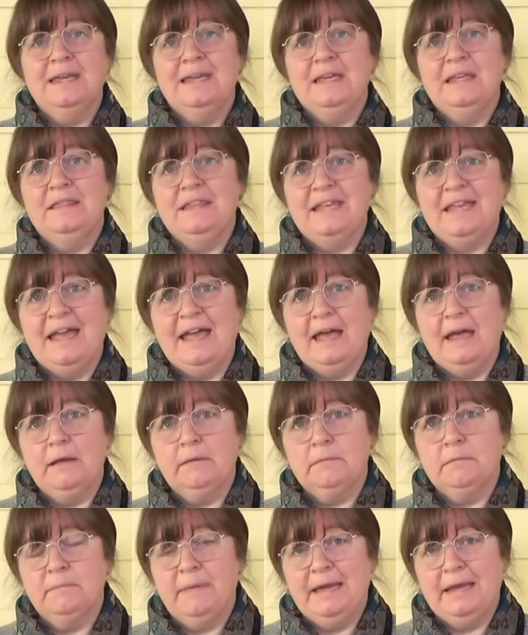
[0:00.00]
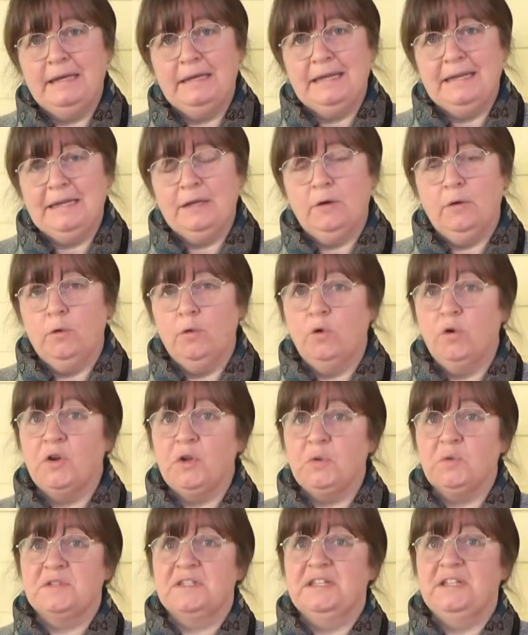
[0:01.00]
in the air mainly, or
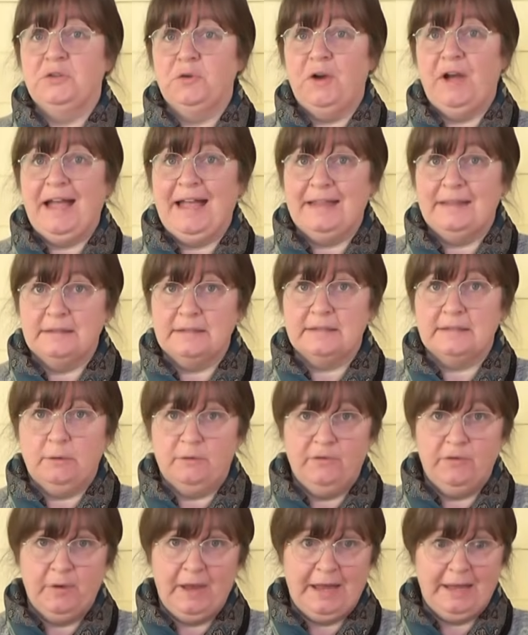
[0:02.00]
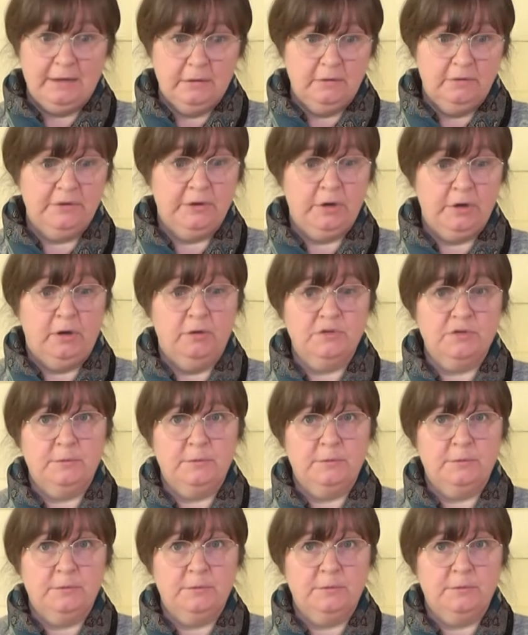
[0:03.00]
oils in your hands, so if you handle the gold.